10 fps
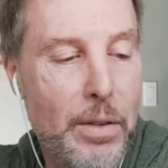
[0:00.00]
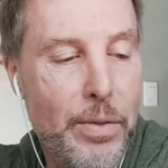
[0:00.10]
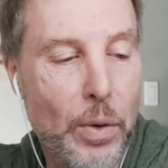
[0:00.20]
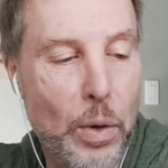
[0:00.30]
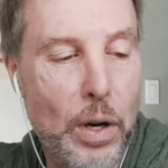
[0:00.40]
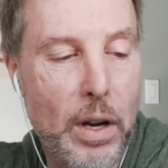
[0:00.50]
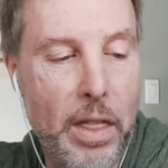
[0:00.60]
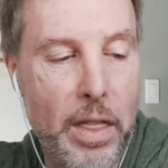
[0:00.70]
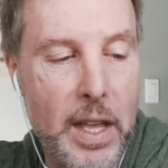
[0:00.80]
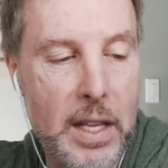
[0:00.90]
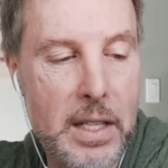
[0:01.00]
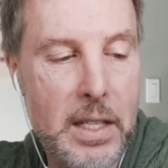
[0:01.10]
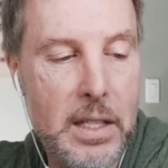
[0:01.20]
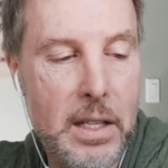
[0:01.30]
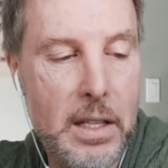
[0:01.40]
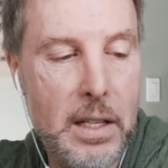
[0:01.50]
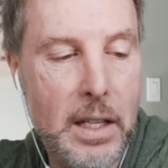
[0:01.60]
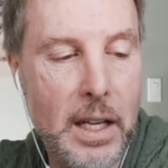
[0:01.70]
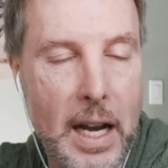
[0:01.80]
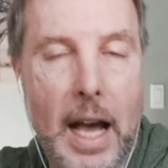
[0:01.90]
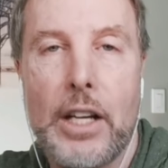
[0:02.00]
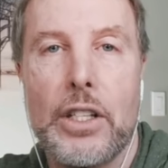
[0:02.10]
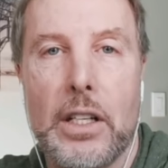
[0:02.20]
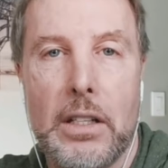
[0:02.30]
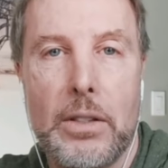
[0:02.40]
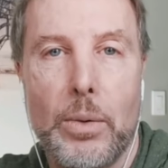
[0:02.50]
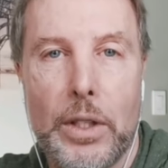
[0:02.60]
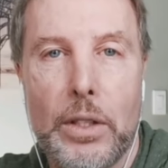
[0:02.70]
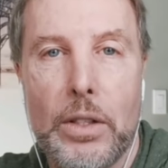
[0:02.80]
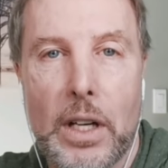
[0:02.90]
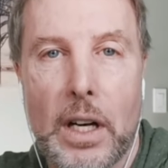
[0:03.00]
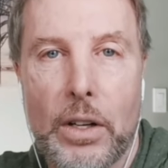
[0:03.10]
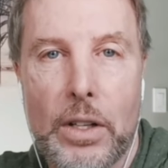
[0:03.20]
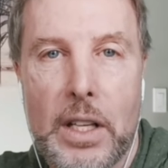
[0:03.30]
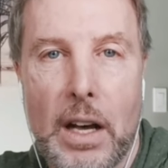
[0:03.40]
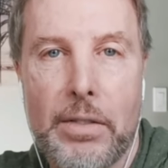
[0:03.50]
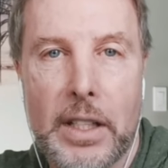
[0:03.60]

for this connection with your younger self,